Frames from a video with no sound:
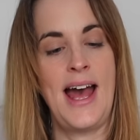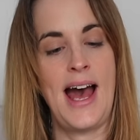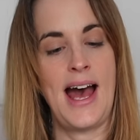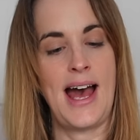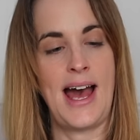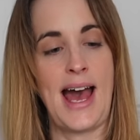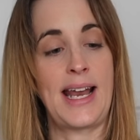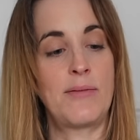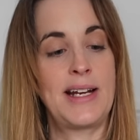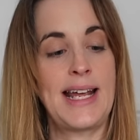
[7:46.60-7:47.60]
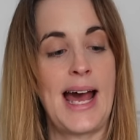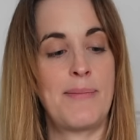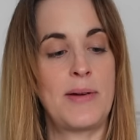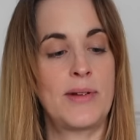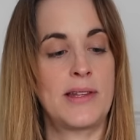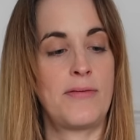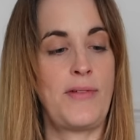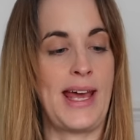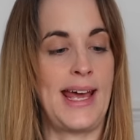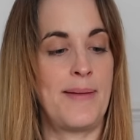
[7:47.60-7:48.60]
And I'm really happy with the
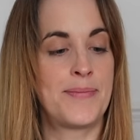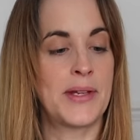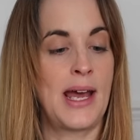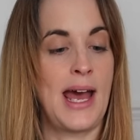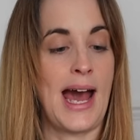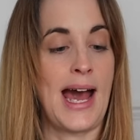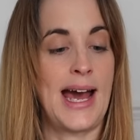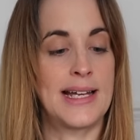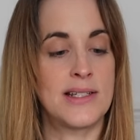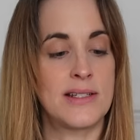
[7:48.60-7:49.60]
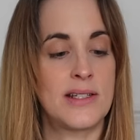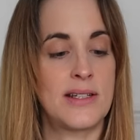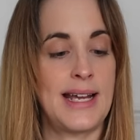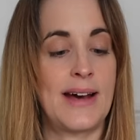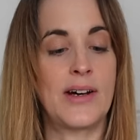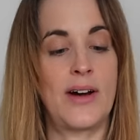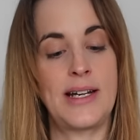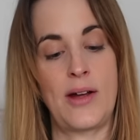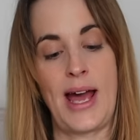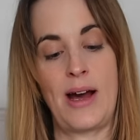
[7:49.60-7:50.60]
fit. And now that I
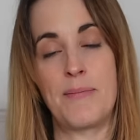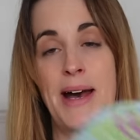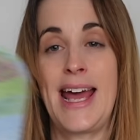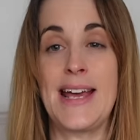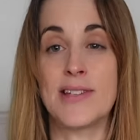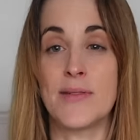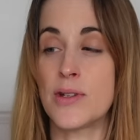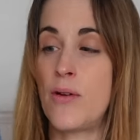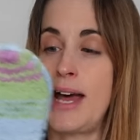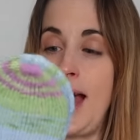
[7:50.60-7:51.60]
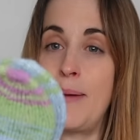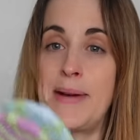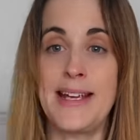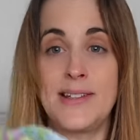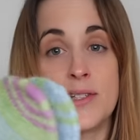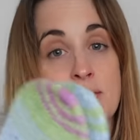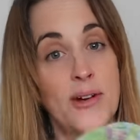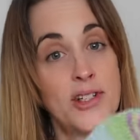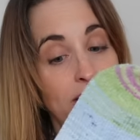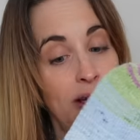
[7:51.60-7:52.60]
know how it behaves, I was quite happy to
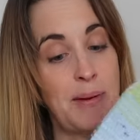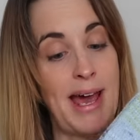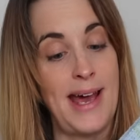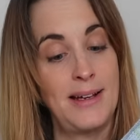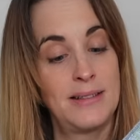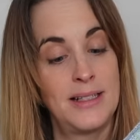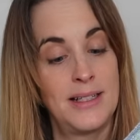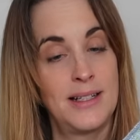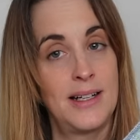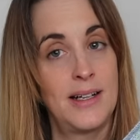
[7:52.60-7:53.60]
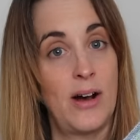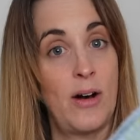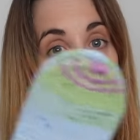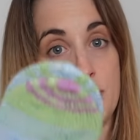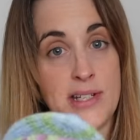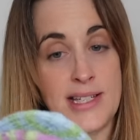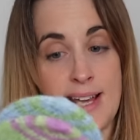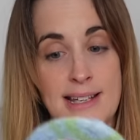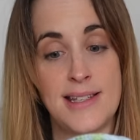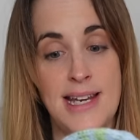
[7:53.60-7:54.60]
start another pair on
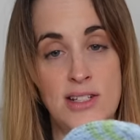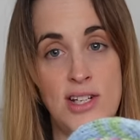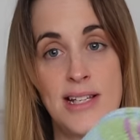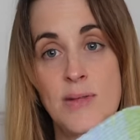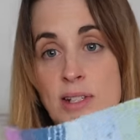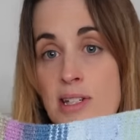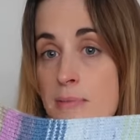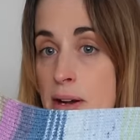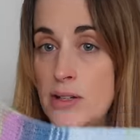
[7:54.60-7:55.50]
56 stitches, which is my